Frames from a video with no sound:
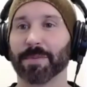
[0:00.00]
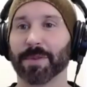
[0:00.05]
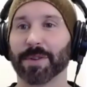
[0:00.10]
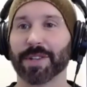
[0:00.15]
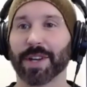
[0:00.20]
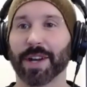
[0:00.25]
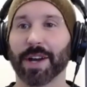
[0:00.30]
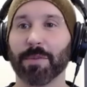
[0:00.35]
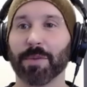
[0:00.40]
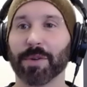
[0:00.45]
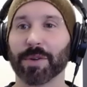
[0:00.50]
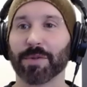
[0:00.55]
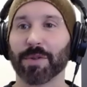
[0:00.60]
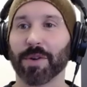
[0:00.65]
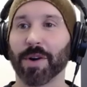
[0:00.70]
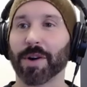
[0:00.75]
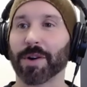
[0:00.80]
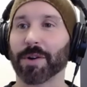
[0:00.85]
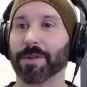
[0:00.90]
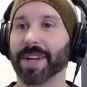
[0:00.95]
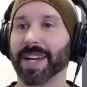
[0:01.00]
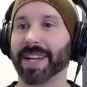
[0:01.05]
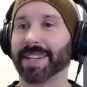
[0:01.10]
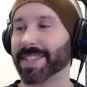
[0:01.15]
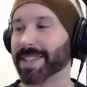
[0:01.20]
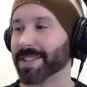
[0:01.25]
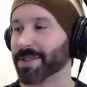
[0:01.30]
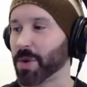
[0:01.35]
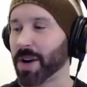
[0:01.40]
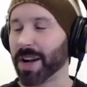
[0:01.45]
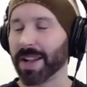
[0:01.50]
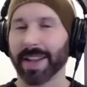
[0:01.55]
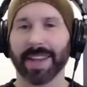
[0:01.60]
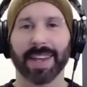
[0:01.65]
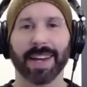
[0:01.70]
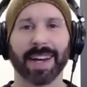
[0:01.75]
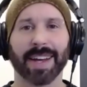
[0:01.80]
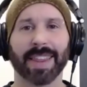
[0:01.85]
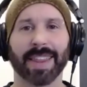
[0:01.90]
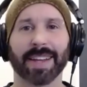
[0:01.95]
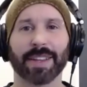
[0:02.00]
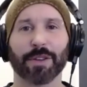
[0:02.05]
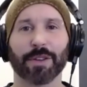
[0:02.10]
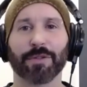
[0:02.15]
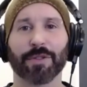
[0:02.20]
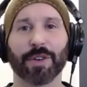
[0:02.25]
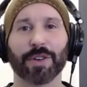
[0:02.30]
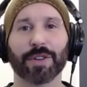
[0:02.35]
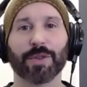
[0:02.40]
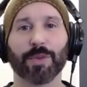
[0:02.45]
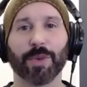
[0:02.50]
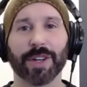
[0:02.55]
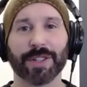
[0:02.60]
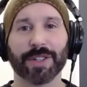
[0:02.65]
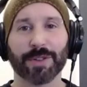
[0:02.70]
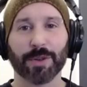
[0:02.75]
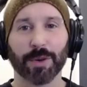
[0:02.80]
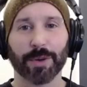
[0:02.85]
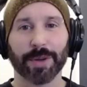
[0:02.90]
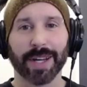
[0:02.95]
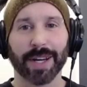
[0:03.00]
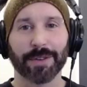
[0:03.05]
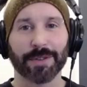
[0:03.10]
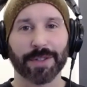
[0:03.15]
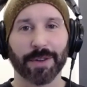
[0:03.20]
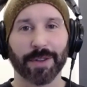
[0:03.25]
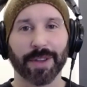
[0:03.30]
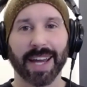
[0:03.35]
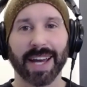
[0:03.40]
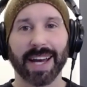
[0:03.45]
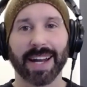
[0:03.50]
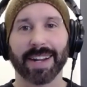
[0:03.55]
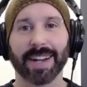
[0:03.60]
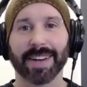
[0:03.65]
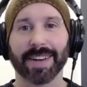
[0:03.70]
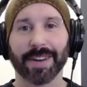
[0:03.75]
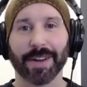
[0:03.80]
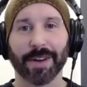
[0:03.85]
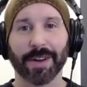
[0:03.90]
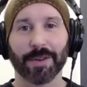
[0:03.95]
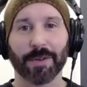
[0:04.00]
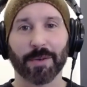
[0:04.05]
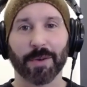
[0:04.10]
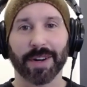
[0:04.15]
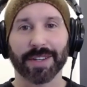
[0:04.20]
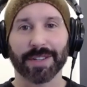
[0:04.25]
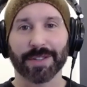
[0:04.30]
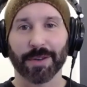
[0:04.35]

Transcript: There's a couple Toronto dates as well. I think the first one sold out, so they added another one.